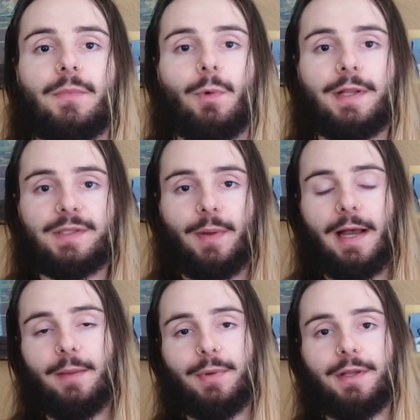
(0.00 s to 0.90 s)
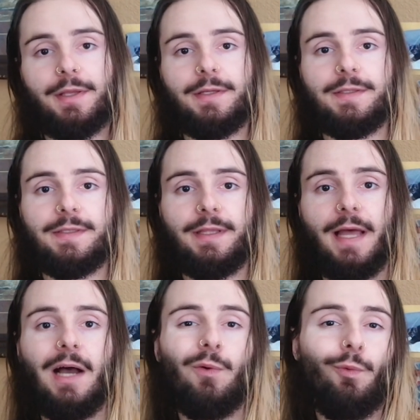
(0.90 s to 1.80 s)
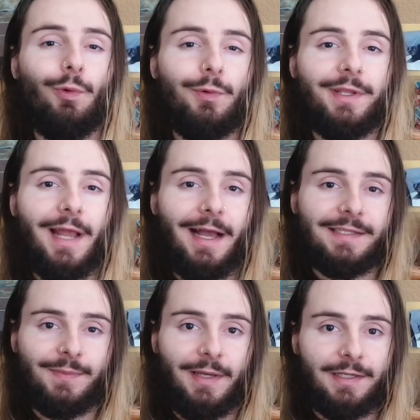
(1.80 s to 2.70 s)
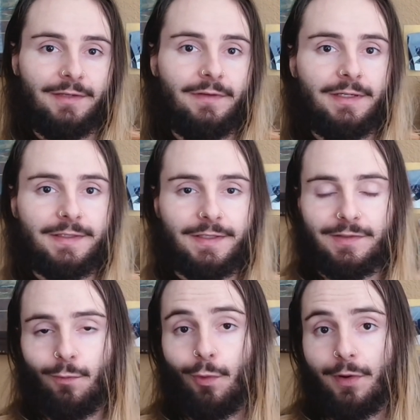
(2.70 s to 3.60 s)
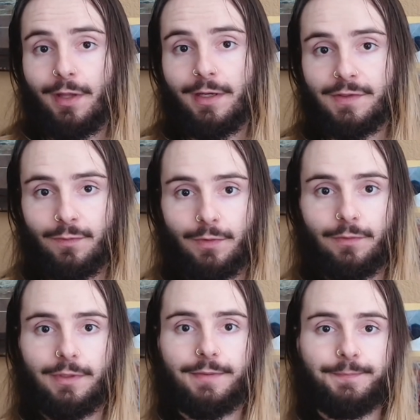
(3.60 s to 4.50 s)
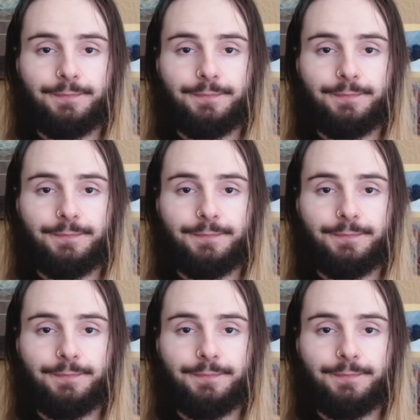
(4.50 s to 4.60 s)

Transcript: what ends up happening is that wounded aspect of us is a worthiness wound.